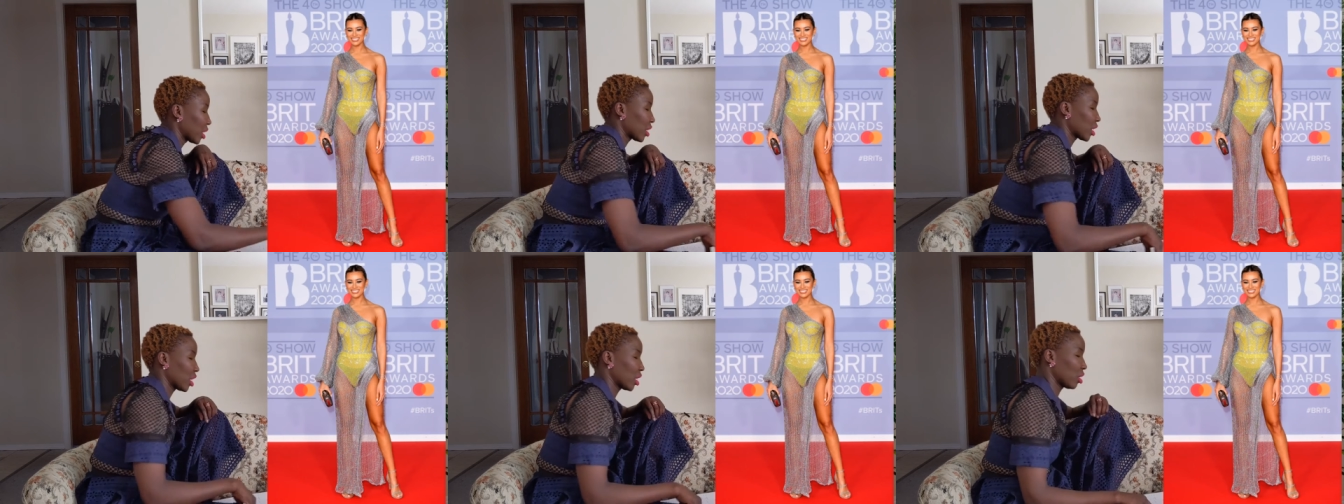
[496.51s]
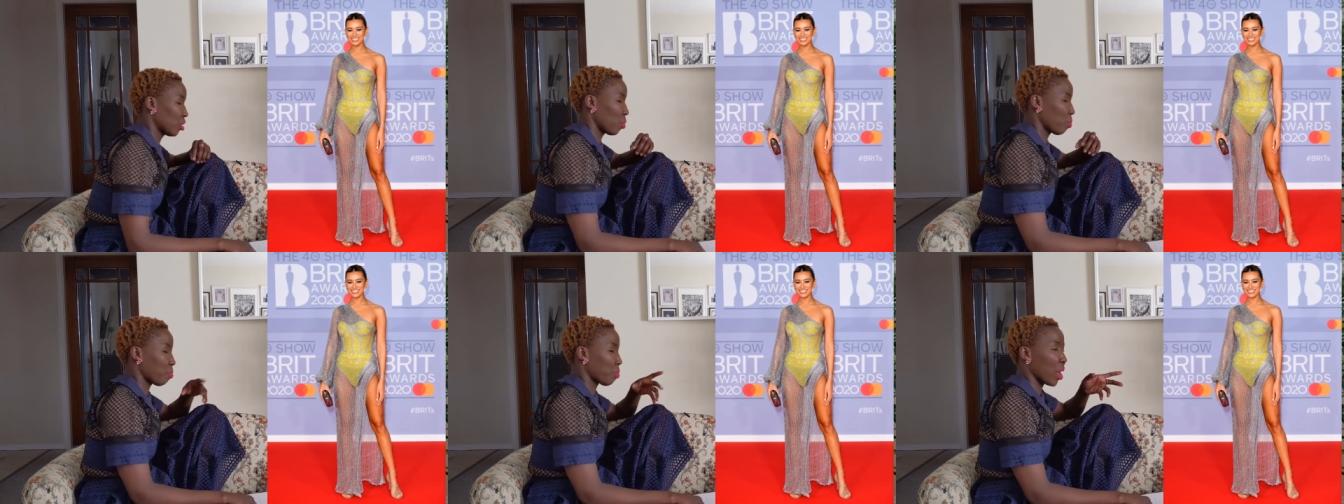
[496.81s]
The
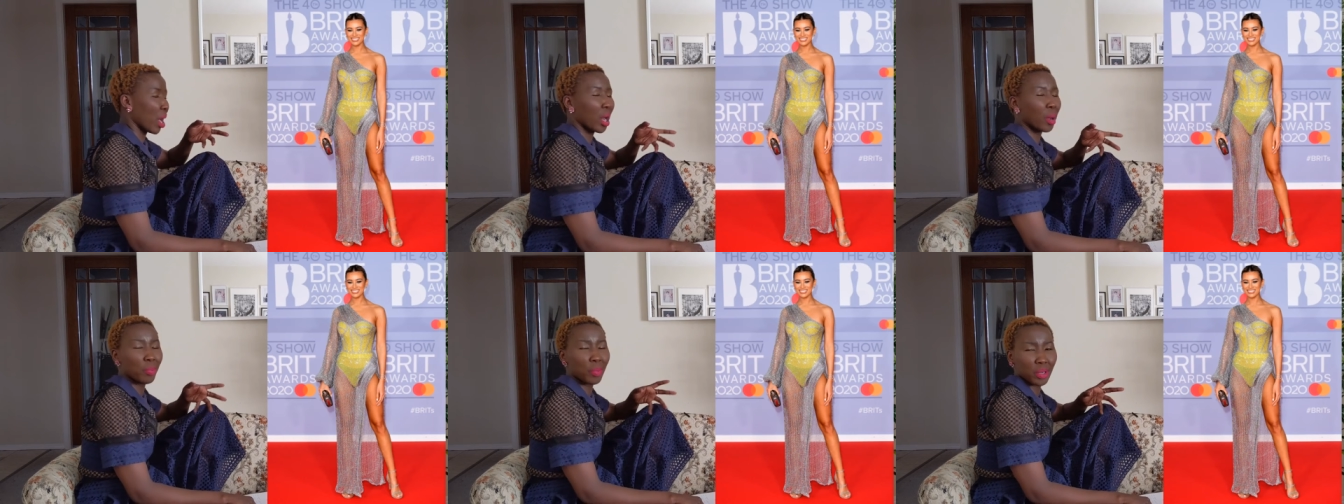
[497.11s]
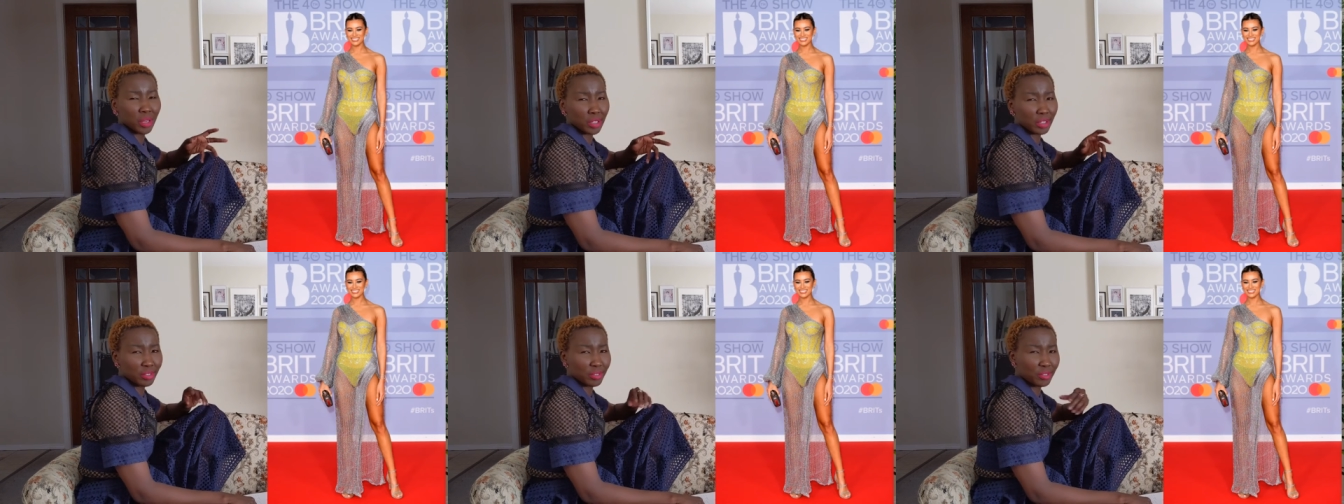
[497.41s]
little pop
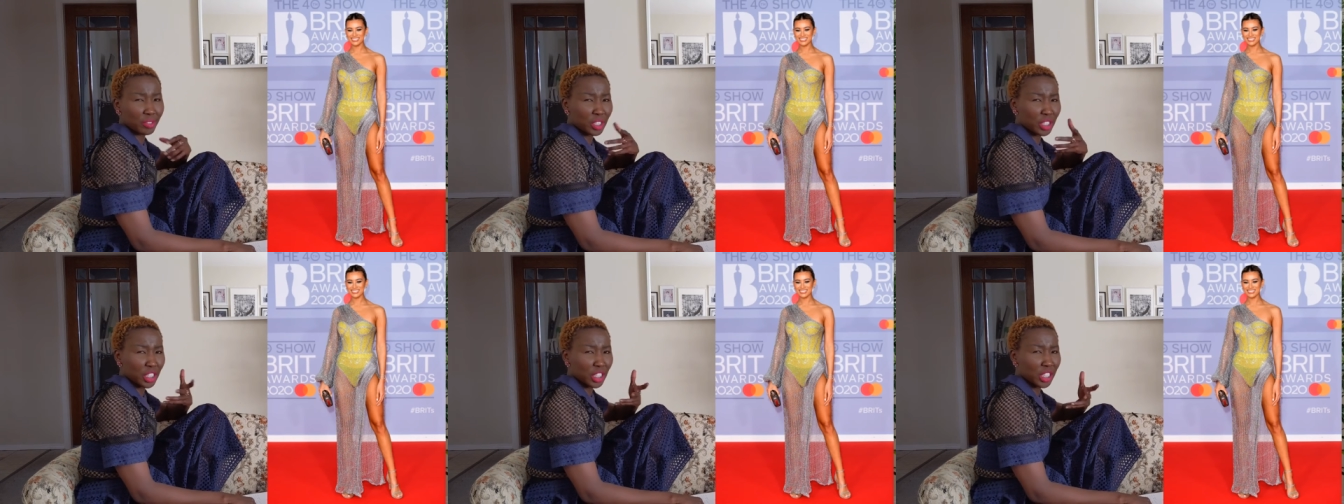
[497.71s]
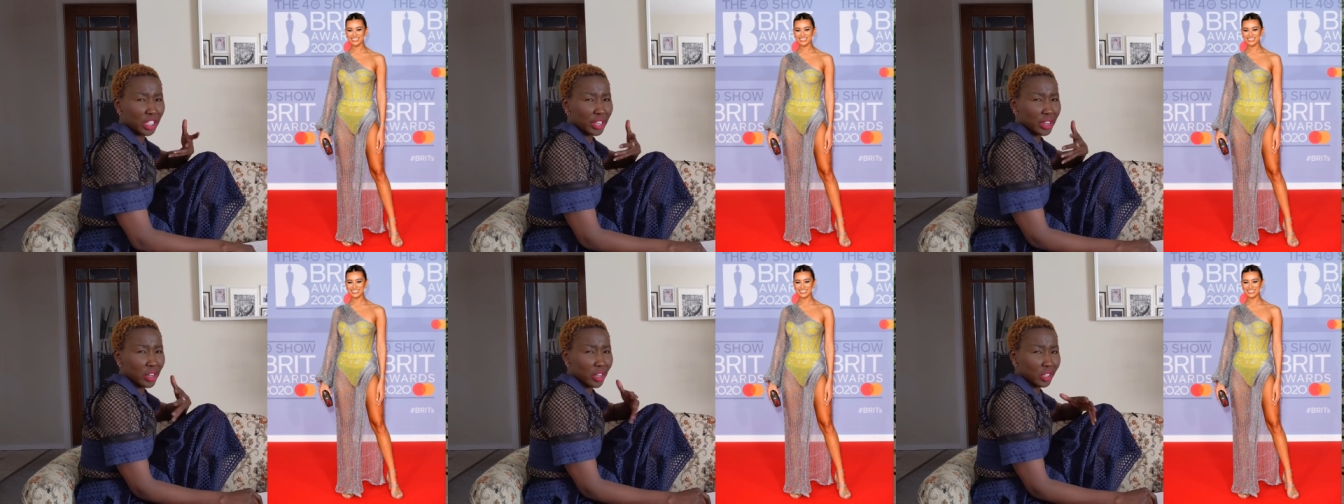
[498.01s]
of
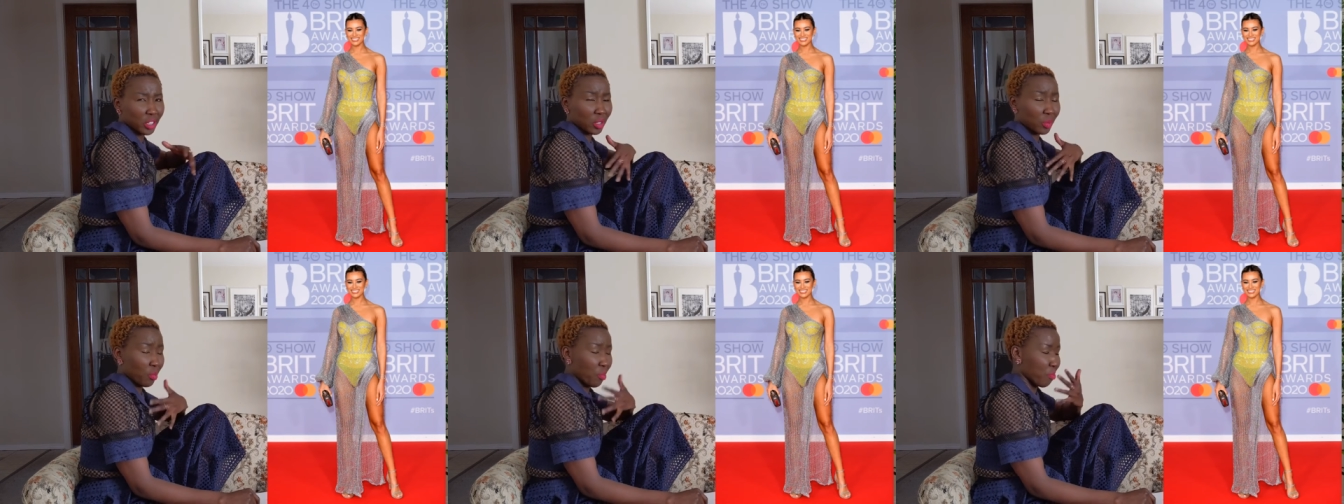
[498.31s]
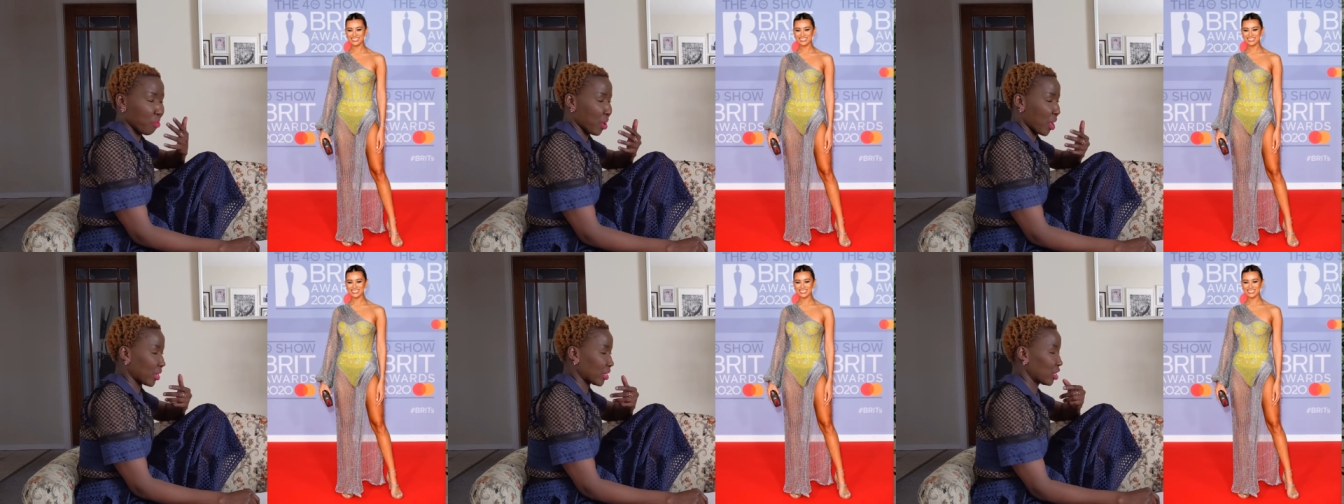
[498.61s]
neon
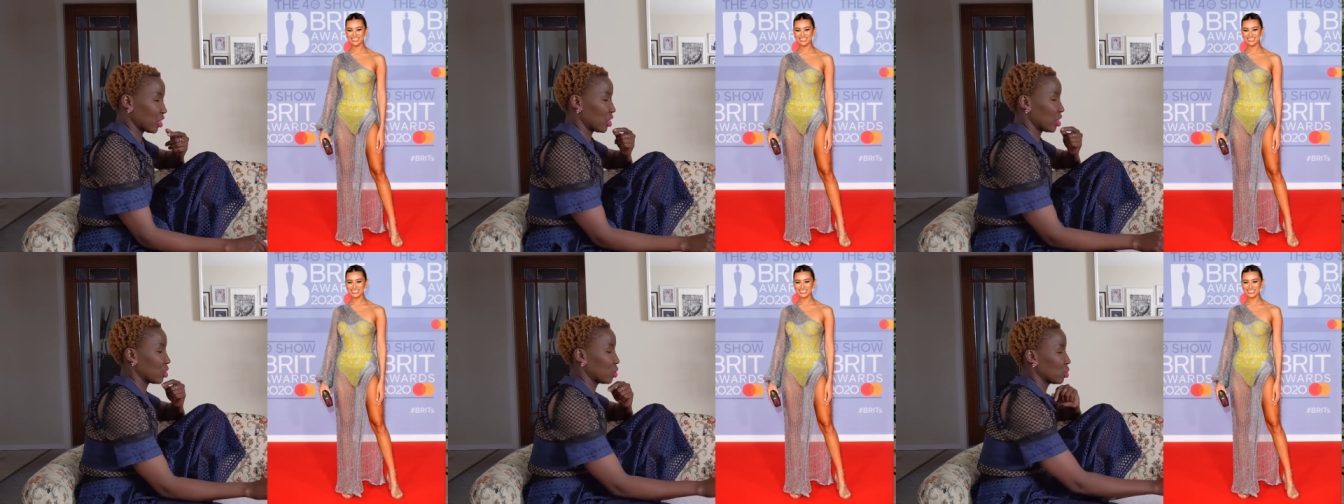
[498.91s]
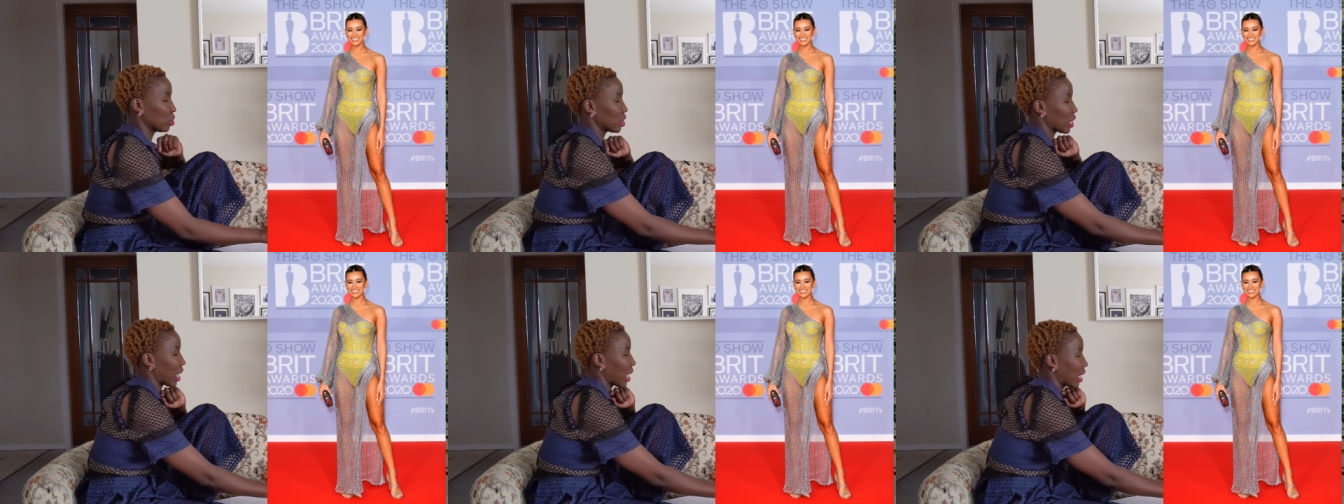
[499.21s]

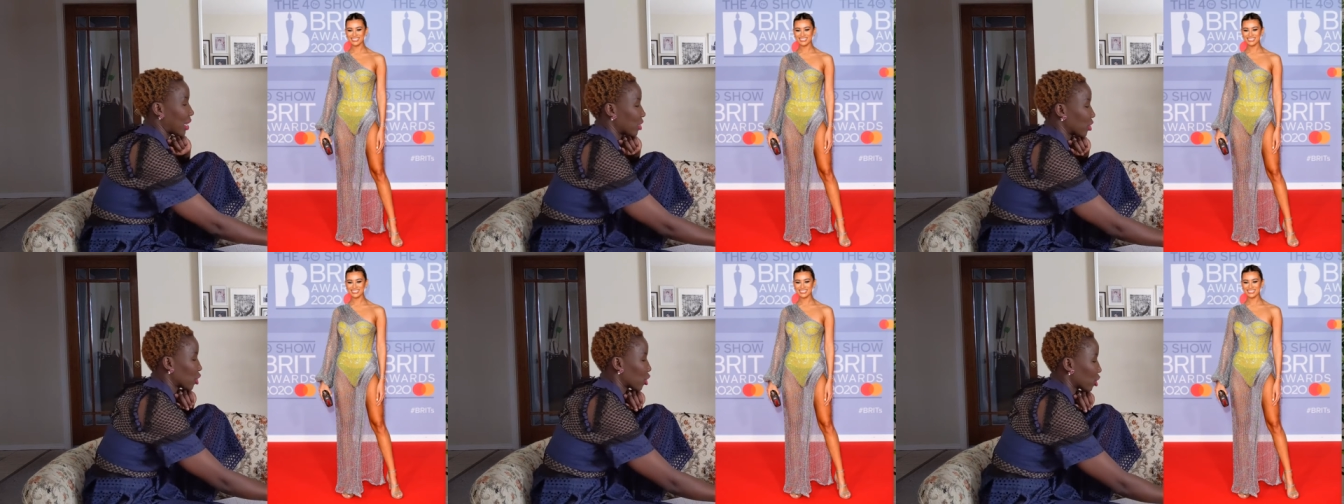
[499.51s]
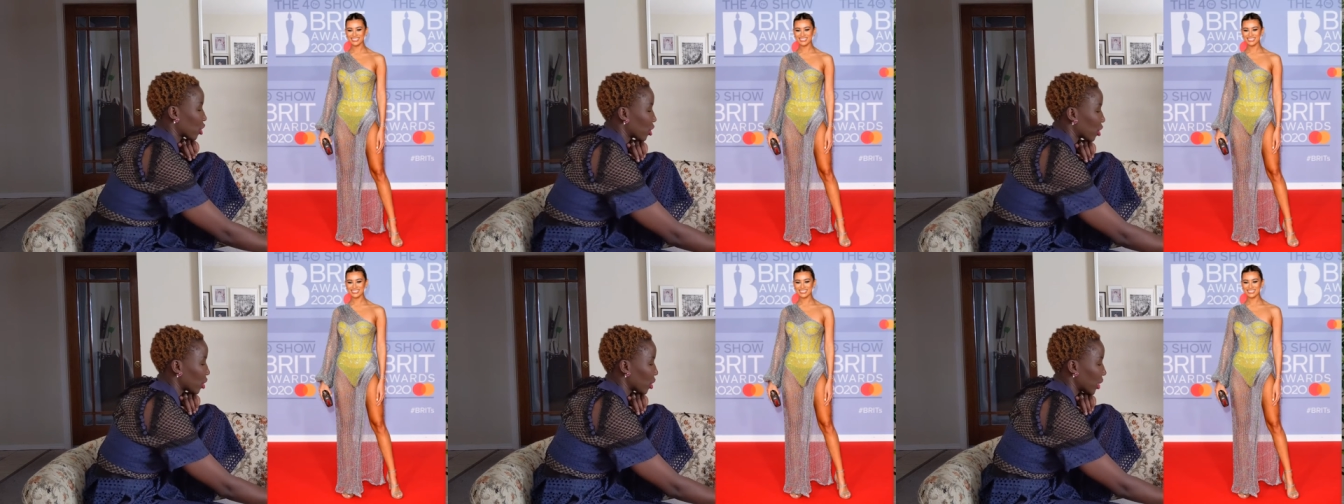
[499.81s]
bodysuit
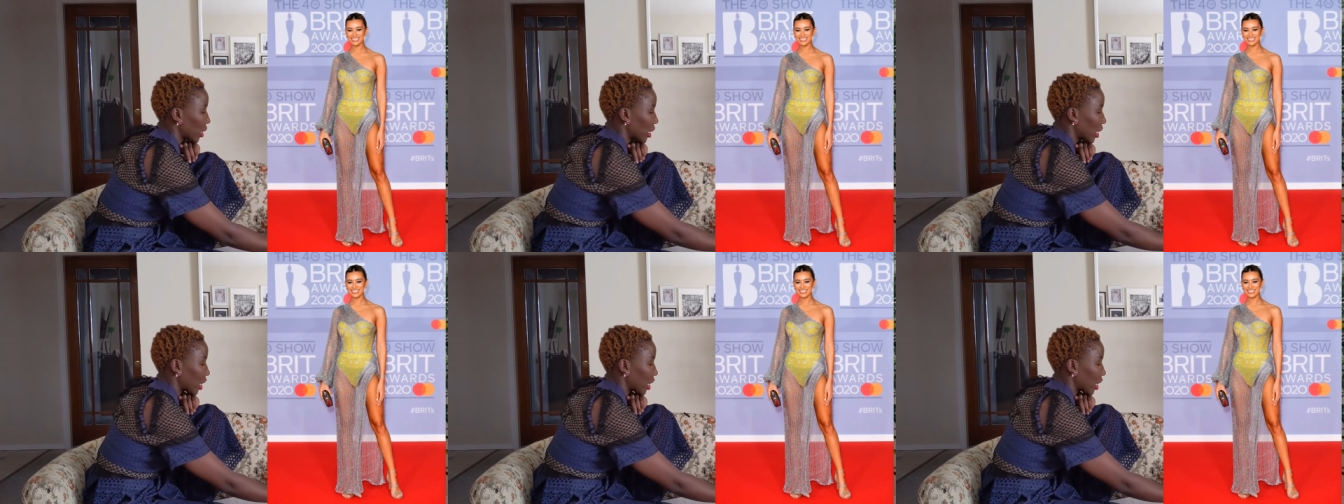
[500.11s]
under